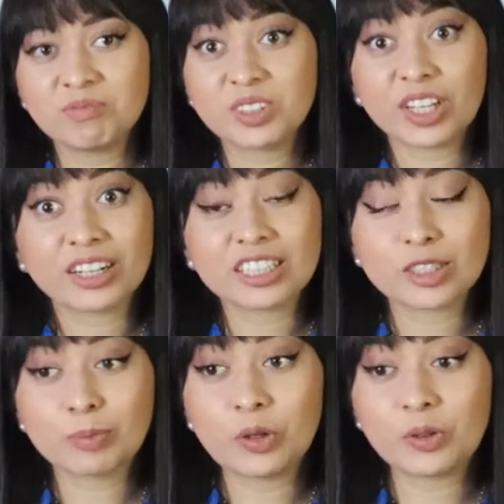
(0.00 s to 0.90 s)
started
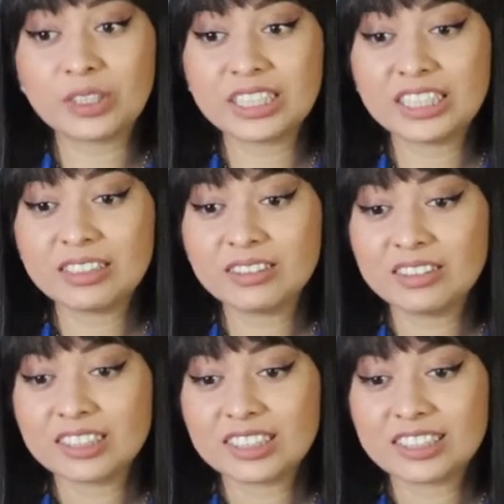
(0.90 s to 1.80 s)

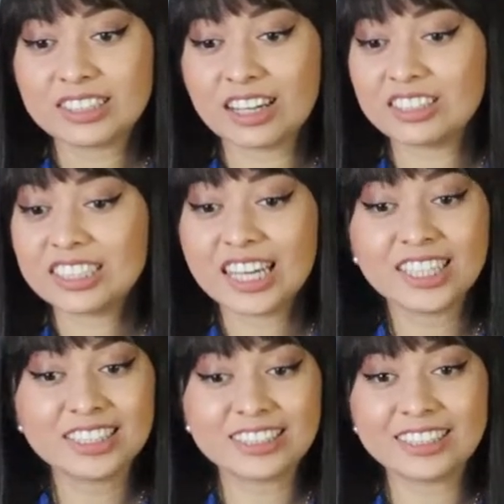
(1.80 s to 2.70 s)
exploring, started
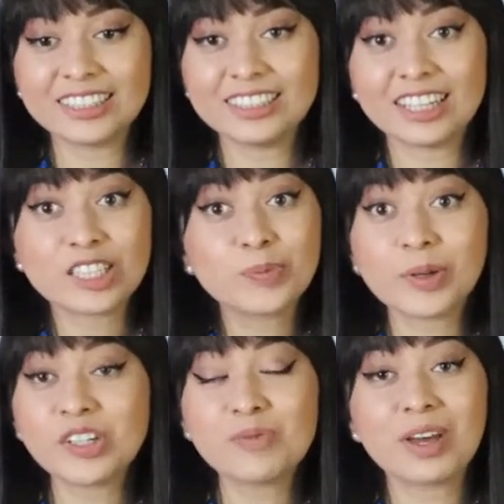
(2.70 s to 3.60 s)
testing,
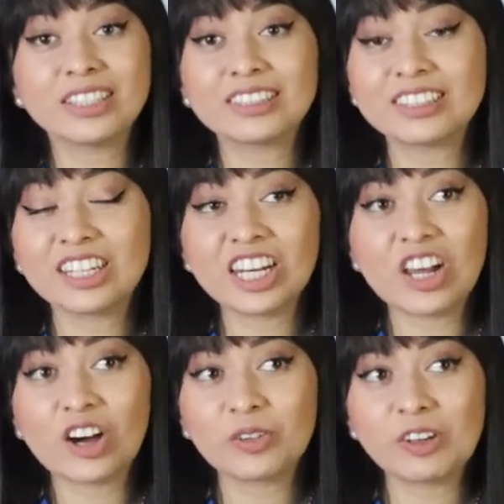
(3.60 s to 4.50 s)
experimenting a
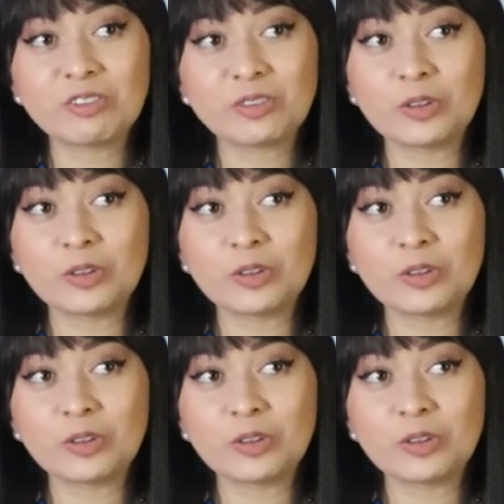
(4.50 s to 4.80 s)
lot with